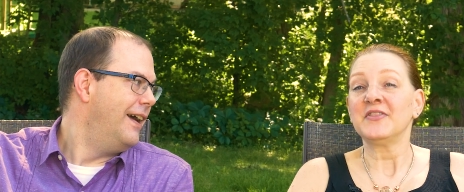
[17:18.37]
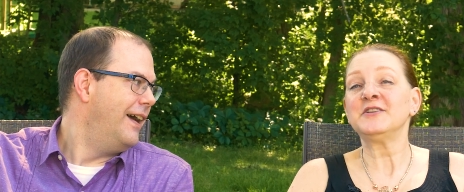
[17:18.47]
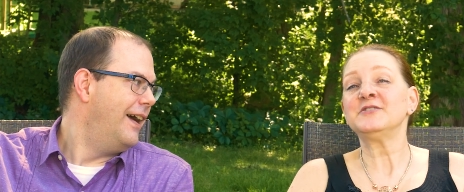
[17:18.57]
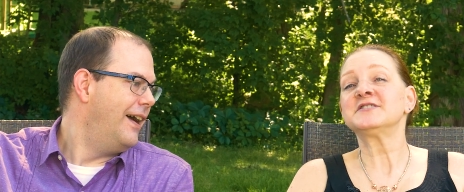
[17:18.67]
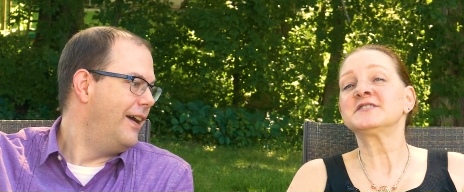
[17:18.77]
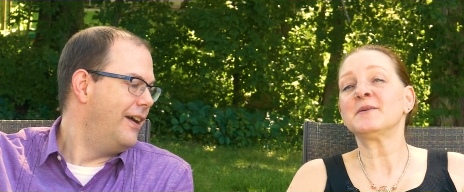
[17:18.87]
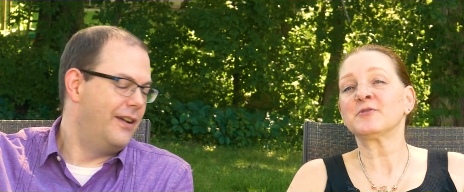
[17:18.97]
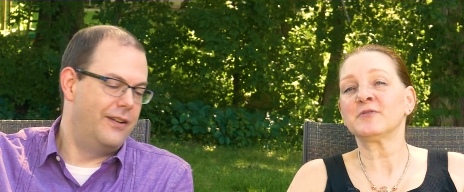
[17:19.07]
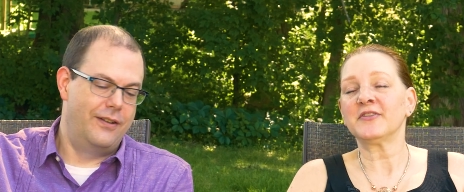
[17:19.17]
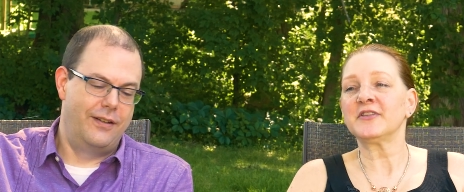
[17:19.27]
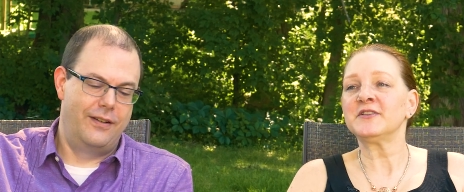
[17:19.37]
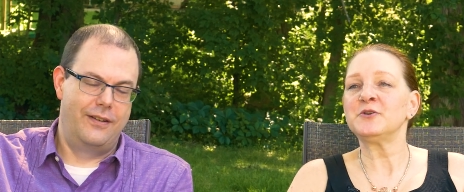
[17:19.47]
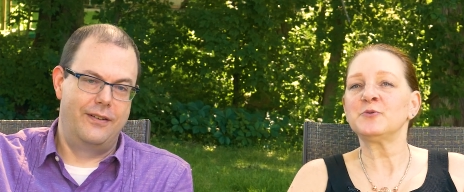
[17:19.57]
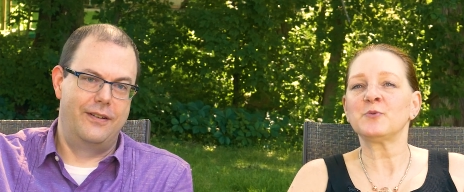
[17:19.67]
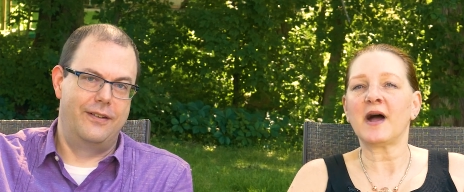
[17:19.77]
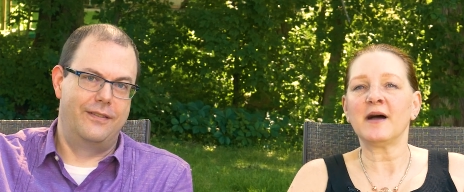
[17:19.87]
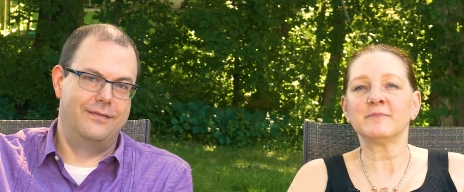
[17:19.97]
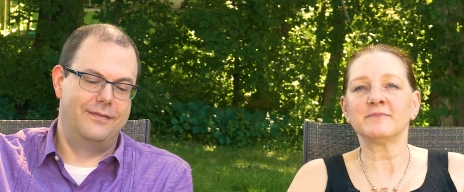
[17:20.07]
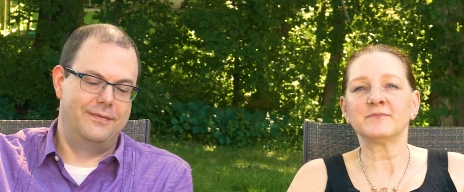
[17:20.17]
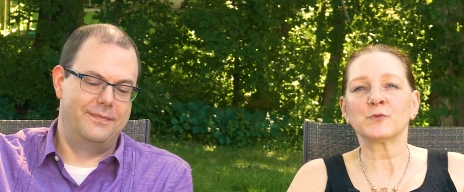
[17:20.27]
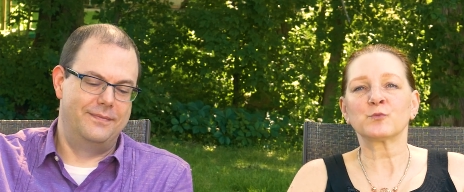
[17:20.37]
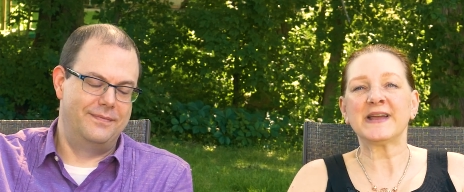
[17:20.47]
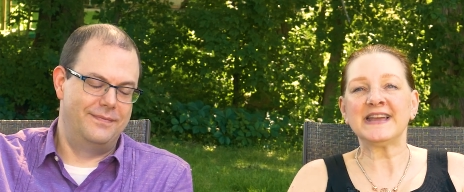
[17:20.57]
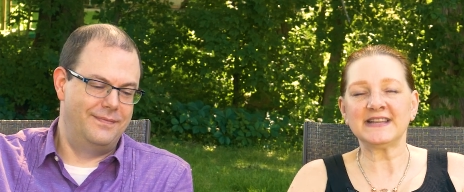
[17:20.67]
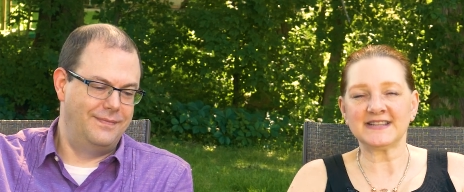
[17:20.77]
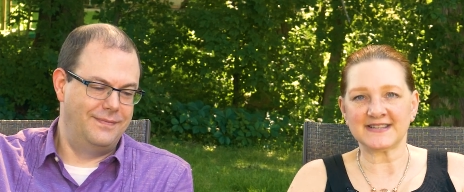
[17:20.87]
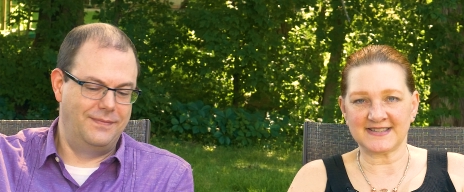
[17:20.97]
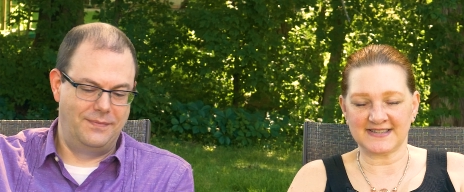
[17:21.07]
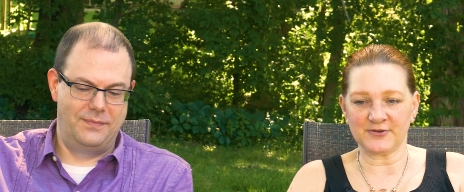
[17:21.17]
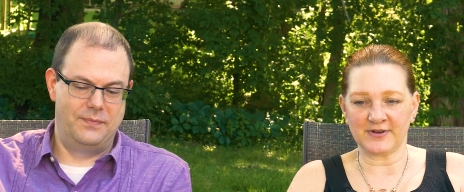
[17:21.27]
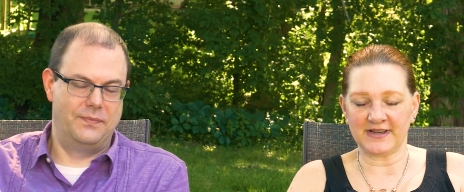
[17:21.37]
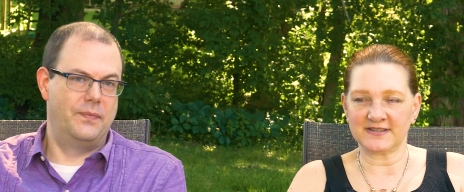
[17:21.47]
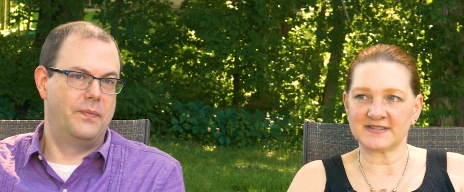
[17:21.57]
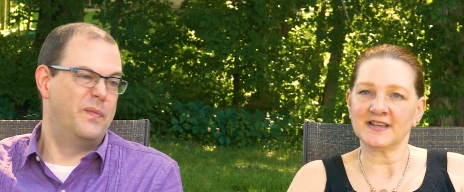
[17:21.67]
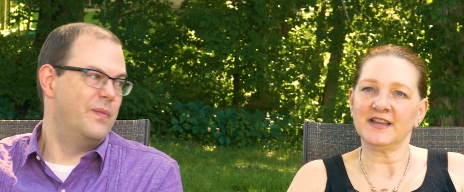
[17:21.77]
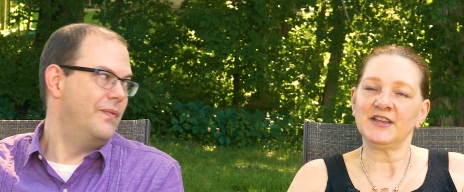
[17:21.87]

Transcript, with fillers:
Speaker 1: the new summer, uh, the new um, rain series.